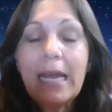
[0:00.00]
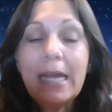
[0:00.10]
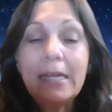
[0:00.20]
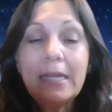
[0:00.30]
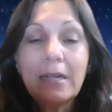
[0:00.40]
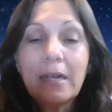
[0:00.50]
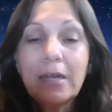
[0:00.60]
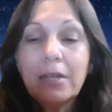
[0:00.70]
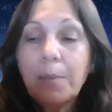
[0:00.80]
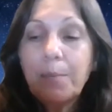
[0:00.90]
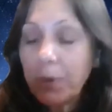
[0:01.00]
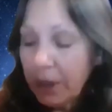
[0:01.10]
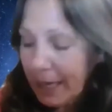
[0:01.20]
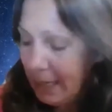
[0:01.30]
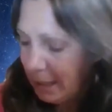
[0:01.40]
And the
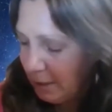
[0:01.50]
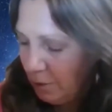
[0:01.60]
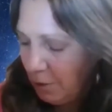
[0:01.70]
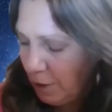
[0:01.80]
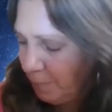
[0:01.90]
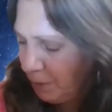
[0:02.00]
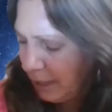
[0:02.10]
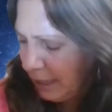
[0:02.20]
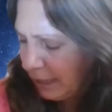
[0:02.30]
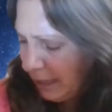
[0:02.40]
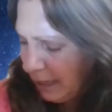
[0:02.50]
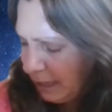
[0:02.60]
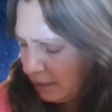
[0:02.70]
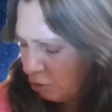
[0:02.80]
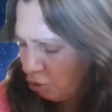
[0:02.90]
planet, our planet
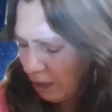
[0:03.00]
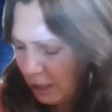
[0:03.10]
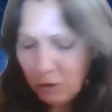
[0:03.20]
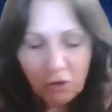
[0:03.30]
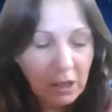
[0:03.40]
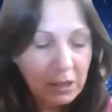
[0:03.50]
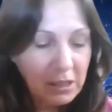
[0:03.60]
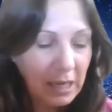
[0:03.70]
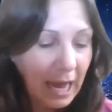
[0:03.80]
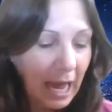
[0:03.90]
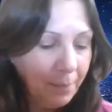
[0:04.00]
has changed its